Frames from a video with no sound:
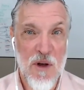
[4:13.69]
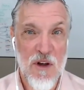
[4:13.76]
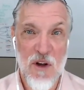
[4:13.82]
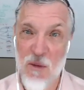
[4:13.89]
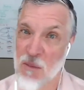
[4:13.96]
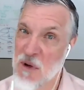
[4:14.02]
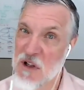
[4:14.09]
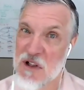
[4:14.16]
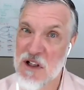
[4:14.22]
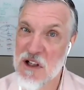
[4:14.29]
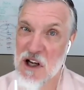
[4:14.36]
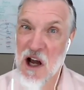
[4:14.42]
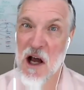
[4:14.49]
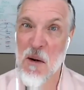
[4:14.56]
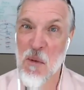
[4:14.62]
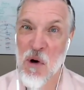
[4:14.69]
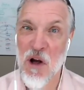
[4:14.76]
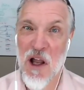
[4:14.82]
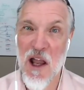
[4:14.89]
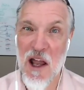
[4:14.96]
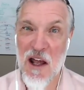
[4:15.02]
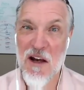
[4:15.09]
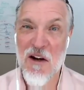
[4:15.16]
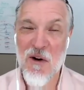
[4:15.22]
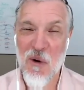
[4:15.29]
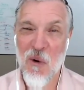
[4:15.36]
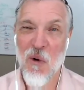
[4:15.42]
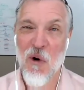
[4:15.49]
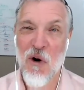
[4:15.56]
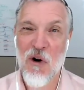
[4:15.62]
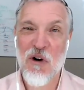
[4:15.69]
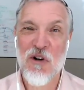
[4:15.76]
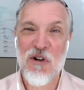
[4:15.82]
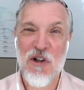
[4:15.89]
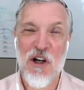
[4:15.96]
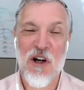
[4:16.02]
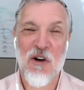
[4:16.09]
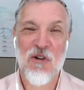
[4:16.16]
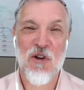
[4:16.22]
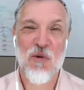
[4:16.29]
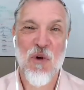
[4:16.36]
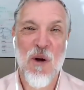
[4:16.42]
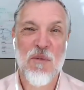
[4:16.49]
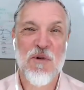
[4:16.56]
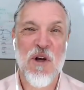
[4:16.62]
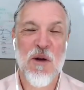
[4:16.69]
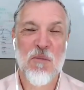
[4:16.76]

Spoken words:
They're busy. You got to book ahead, or check out their website,